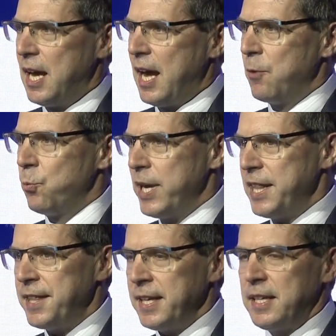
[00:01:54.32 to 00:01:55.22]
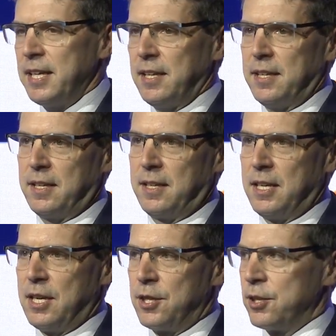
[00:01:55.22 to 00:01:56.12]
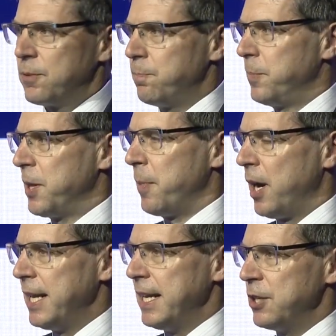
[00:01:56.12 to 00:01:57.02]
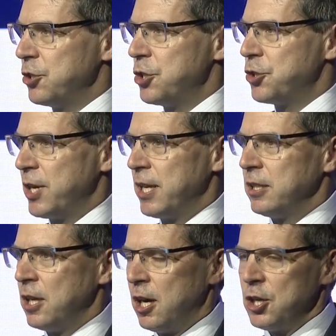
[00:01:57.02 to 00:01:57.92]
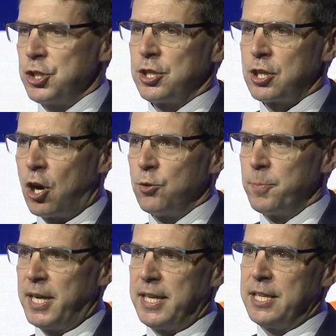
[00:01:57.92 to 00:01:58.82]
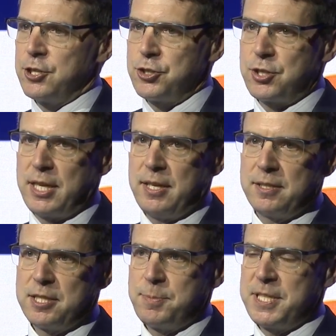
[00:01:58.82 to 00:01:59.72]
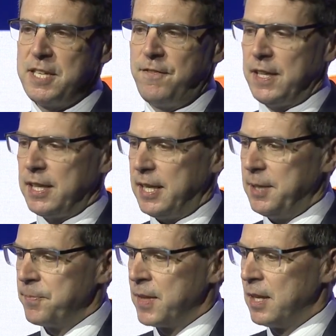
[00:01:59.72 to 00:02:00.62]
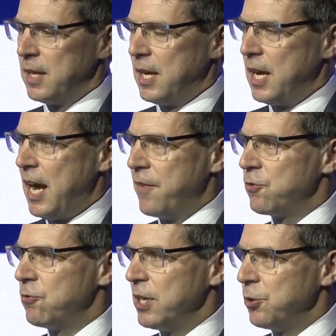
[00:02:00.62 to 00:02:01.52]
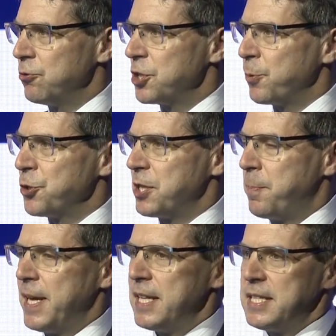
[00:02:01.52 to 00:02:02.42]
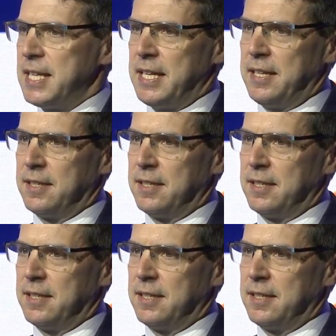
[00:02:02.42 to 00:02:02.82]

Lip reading: And we think that the mining industry at large and the gold mining industry specifically have a real responsibility